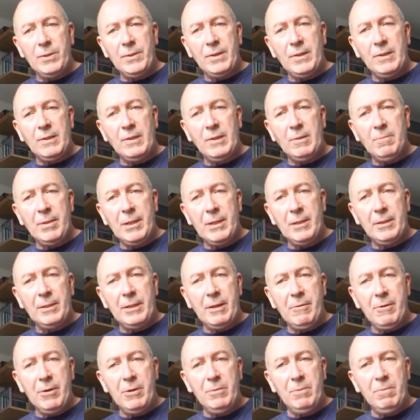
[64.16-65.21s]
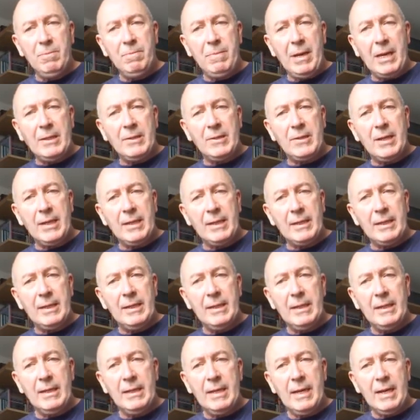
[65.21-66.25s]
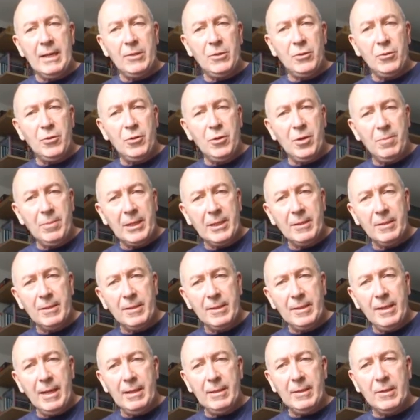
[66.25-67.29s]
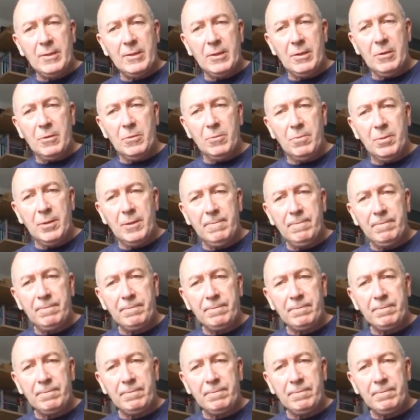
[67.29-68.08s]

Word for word: wanting to build their own basic astronomical telescope.